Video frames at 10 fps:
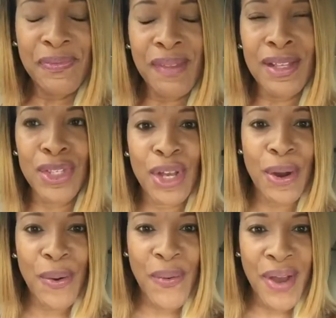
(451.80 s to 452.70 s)

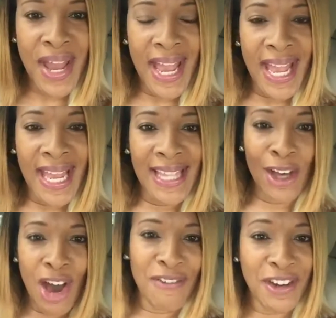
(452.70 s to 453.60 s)
So the
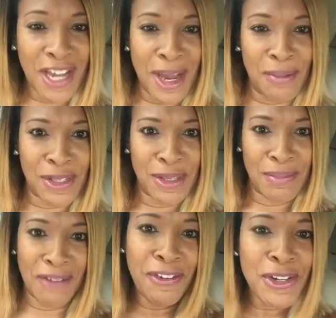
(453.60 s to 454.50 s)
offer comes,
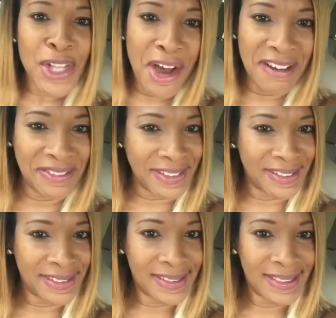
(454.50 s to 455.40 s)
my first offer.
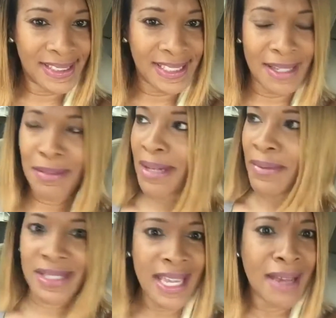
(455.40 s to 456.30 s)
And I'm like,
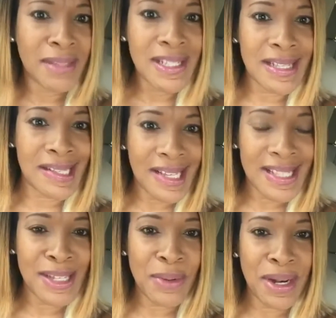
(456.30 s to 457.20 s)
well, damn, this is less
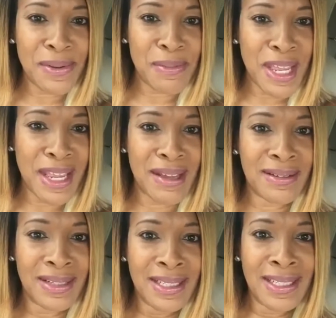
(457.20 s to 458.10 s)
than what I was making
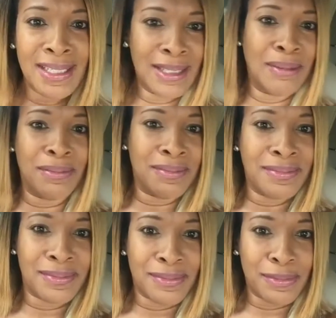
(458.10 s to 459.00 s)

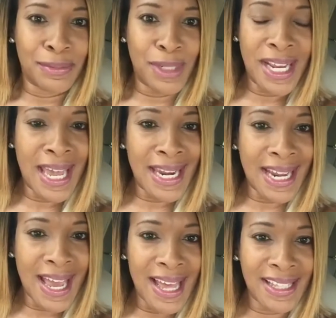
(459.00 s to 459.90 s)
when I got out
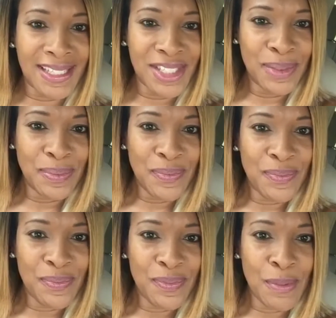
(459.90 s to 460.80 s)
of college.
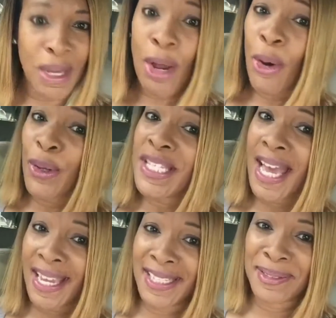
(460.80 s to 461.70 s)
But I hold
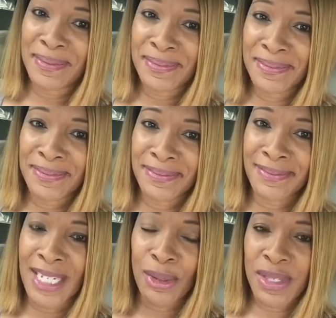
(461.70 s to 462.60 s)
tight.
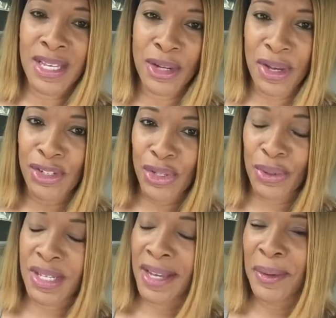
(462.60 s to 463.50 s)
I don't say no, I just hold
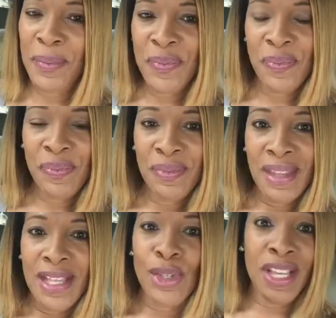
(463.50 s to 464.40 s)
tight.
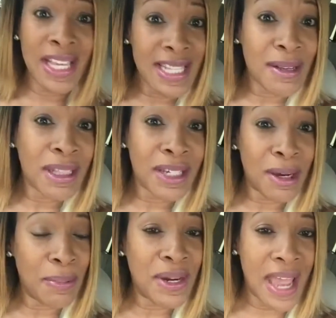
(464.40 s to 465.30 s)
So I get to Leo
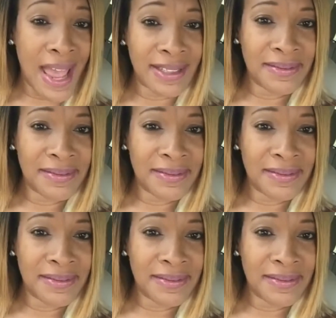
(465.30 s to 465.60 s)
Burnett.